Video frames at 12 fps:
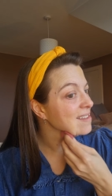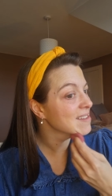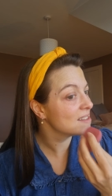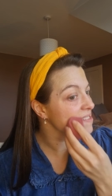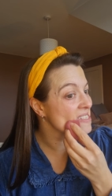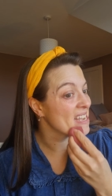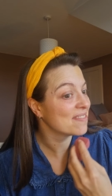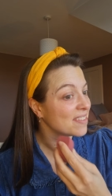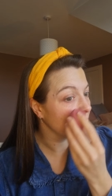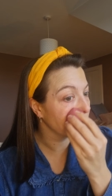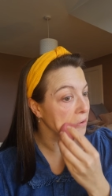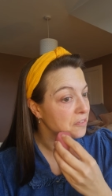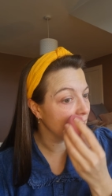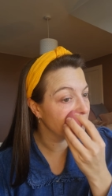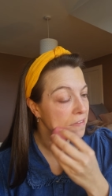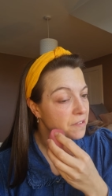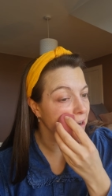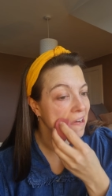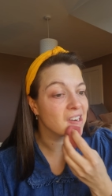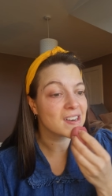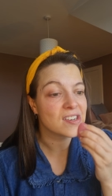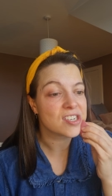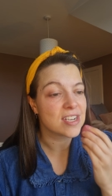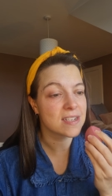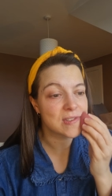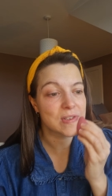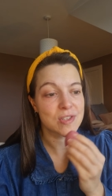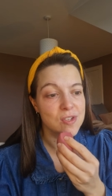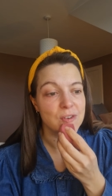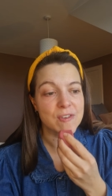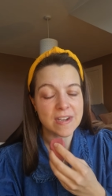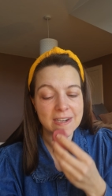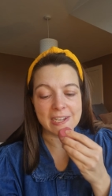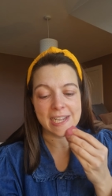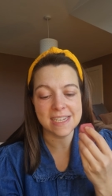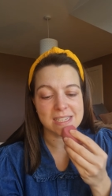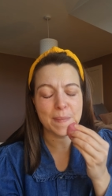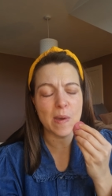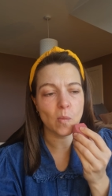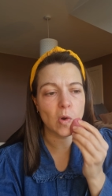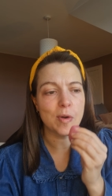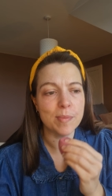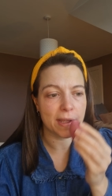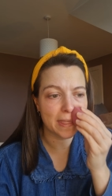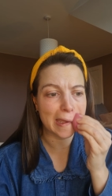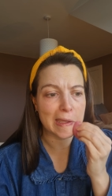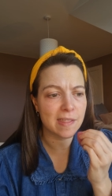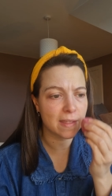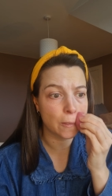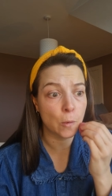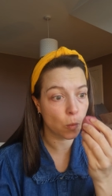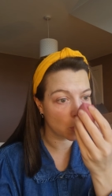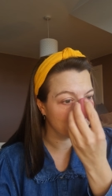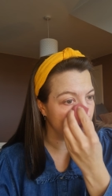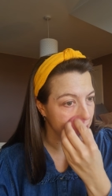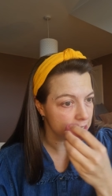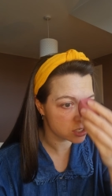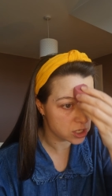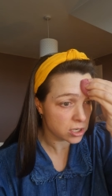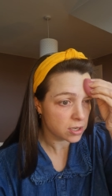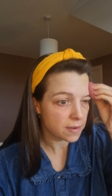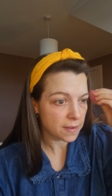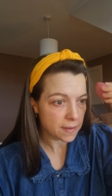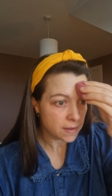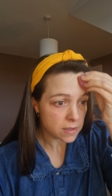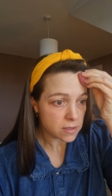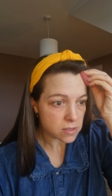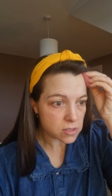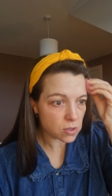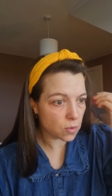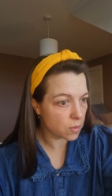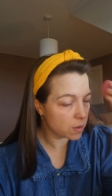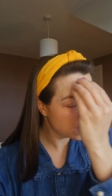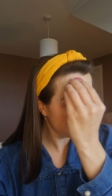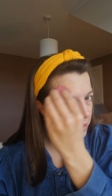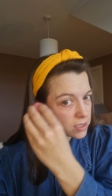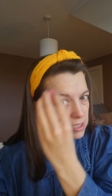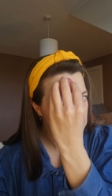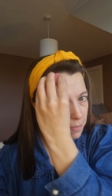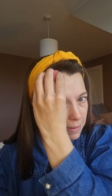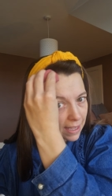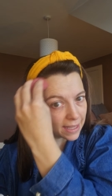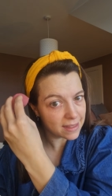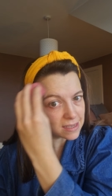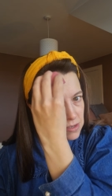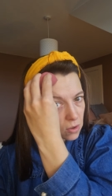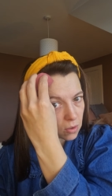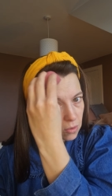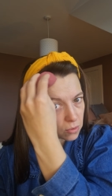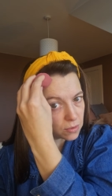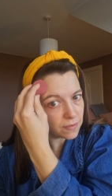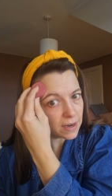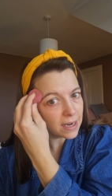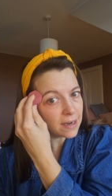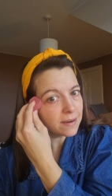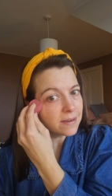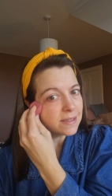it's definitely good to have the darker shade. So Soft Honey, and it's a bit warmer I think than the Warm Beige. So I just apply this all over.